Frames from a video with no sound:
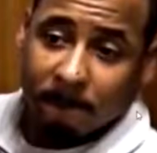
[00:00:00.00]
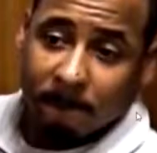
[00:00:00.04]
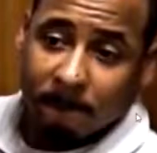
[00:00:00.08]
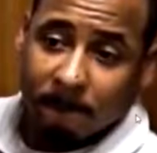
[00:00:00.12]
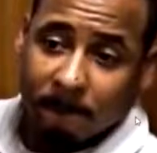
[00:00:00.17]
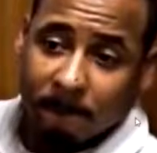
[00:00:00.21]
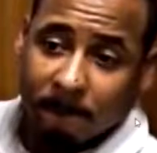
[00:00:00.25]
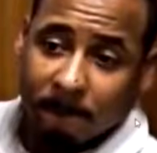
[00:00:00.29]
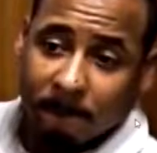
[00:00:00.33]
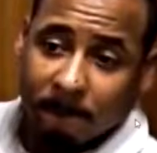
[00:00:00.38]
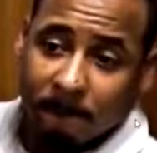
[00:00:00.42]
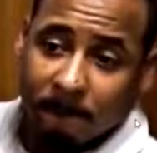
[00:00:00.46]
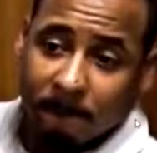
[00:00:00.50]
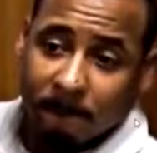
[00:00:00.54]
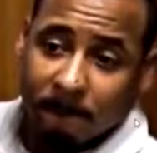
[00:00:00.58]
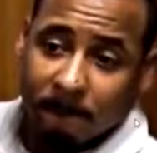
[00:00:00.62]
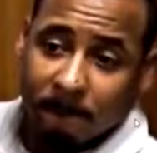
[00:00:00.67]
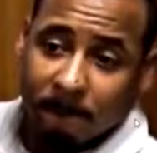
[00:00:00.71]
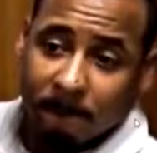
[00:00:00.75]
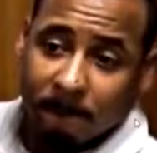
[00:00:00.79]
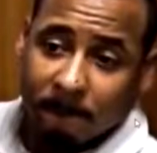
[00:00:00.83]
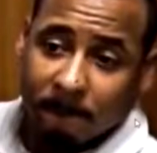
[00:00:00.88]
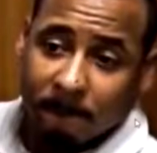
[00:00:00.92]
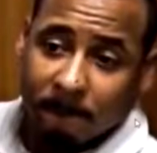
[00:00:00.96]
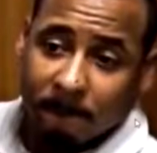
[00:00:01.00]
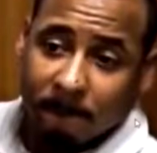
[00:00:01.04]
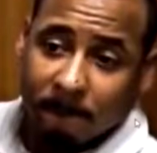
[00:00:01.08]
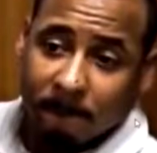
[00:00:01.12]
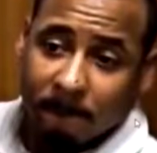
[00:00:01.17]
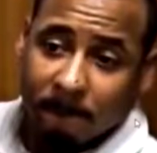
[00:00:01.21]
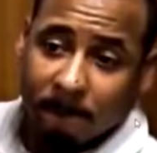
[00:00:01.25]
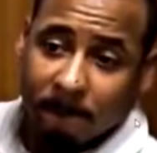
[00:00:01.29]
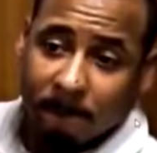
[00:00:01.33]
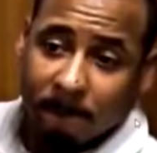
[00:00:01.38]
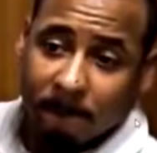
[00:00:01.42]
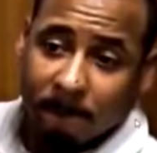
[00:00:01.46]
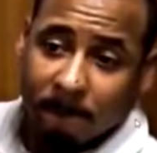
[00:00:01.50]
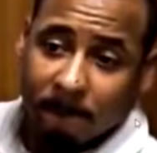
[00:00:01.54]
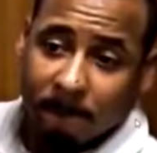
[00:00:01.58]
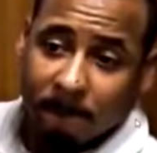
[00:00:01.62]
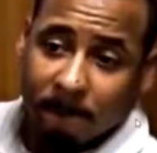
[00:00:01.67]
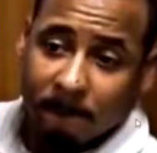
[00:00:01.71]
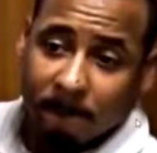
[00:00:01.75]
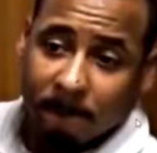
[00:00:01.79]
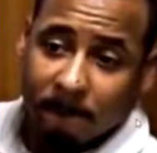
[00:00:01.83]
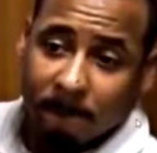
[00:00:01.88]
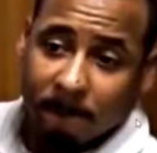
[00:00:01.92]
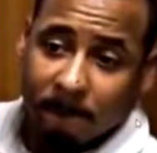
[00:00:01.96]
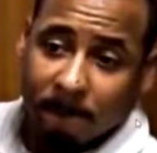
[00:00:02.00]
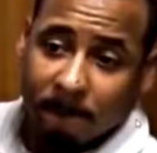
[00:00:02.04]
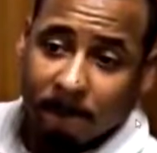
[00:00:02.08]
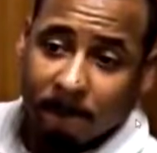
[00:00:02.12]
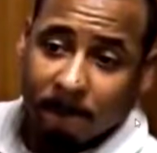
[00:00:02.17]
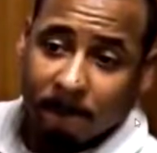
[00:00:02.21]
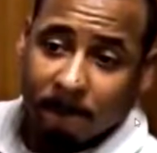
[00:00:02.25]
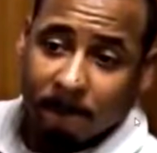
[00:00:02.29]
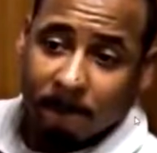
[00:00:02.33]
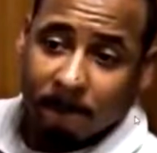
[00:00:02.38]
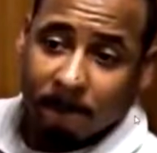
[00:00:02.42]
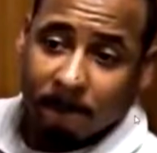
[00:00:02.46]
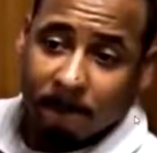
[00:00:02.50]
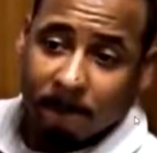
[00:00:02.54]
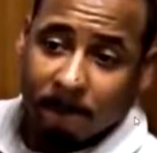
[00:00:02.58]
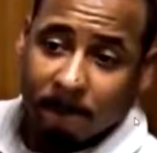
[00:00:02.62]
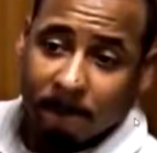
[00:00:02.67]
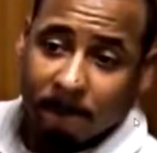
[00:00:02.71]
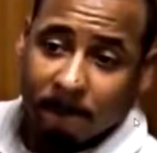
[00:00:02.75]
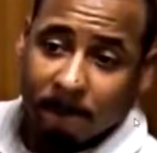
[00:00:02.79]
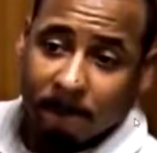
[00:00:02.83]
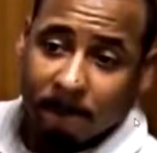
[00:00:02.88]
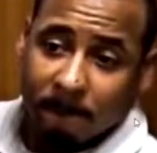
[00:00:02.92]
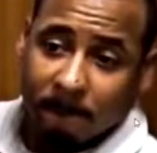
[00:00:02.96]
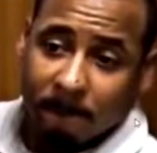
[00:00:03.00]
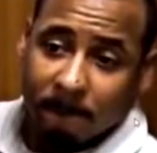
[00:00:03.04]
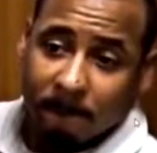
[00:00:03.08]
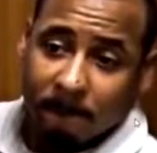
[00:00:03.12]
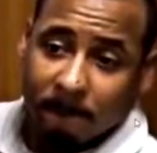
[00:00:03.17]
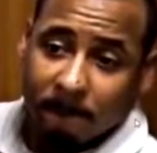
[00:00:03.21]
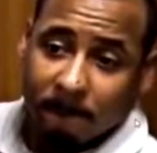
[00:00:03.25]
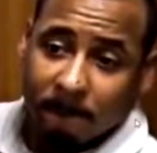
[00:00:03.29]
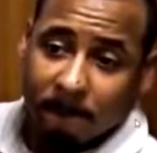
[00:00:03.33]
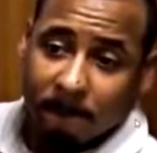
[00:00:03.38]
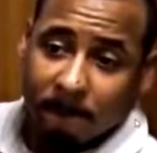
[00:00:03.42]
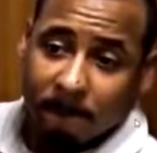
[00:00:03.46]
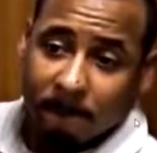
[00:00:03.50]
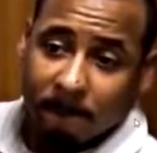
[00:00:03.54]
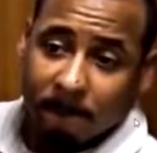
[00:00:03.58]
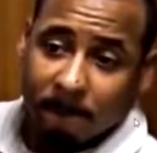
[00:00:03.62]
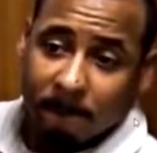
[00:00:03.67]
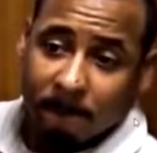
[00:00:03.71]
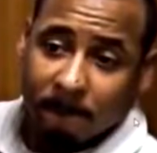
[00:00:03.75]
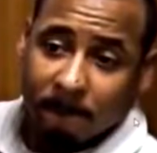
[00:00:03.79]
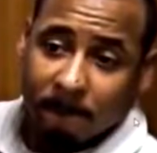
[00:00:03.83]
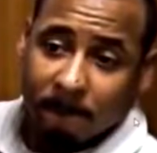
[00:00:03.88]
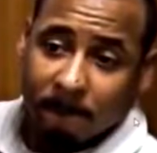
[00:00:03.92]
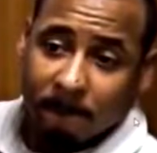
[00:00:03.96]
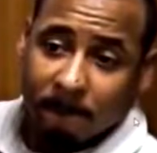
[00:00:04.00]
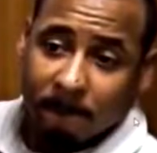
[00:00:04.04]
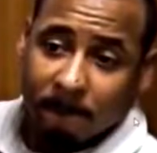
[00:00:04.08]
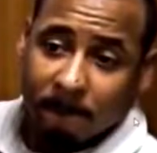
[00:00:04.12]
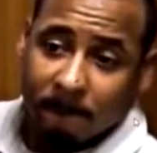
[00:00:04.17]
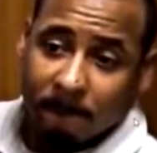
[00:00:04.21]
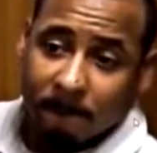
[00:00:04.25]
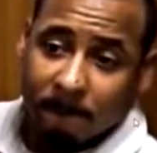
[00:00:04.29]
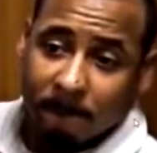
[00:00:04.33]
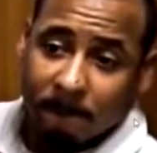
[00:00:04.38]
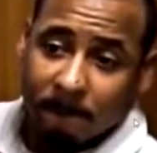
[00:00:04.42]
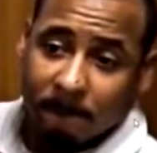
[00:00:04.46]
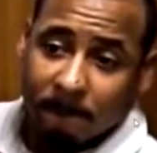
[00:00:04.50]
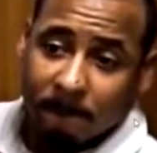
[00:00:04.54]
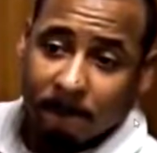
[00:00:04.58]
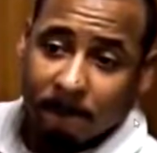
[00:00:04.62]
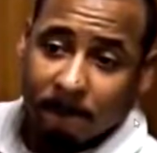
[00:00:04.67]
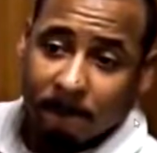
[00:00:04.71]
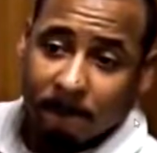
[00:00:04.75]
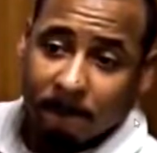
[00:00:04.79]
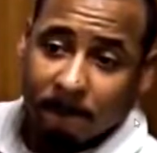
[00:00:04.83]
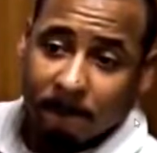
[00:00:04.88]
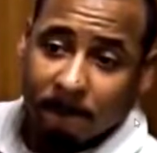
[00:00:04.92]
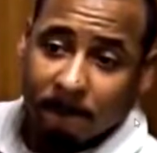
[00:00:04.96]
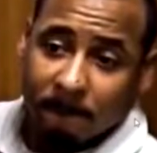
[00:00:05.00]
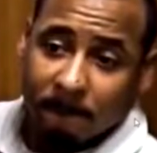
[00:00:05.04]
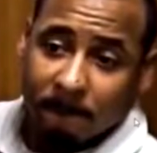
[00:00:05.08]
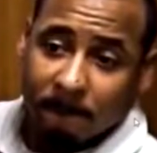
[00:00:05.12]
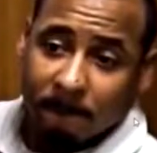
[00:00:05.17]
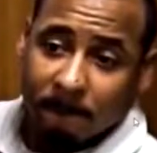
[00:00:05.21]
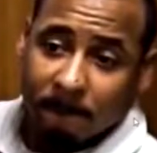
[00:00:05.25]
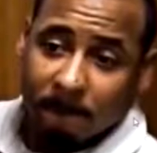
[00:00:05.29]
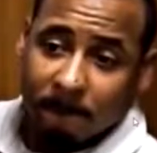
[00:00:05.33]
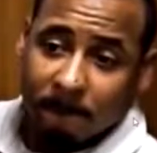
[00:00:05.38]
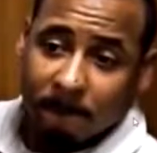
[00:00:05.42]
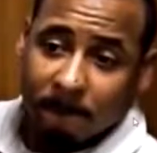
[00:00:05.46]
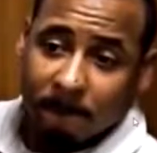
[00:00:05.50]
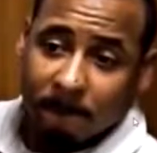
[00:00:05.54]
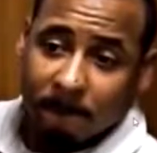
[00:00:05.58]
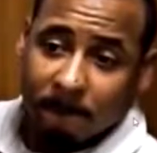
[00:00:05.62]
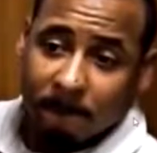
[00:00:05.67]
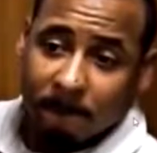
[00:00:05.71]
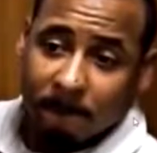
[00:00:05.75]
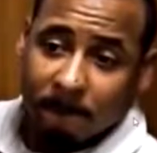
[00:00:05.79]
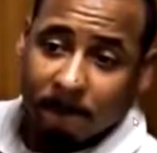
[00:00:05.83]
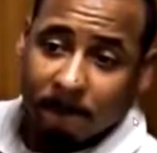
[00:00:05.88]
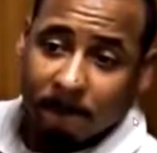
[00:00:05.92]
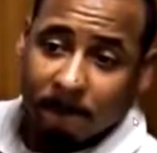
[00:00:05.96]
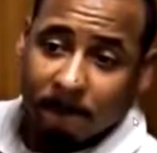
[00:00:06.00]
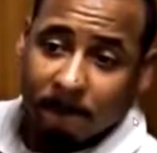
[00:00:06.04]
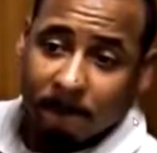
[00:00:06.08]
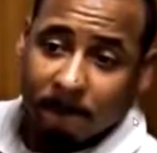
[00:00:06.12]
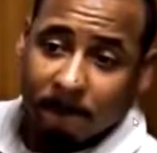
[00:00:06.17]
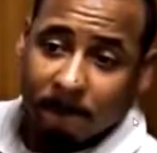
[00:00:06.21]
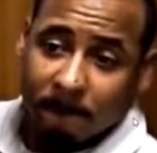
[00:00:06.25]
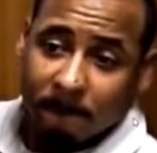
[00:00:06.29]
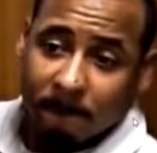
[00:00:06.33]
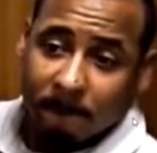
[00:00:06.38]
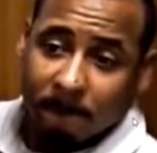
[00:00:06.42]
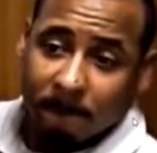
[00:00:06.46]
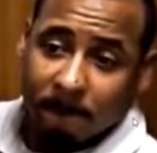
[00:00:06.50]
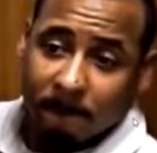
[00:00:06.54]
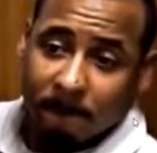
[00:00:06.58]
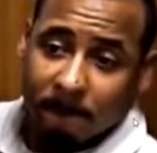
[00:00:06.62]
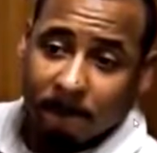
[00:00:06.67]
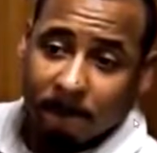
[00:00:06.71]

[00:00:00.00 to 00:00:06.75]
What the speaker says: [no speech]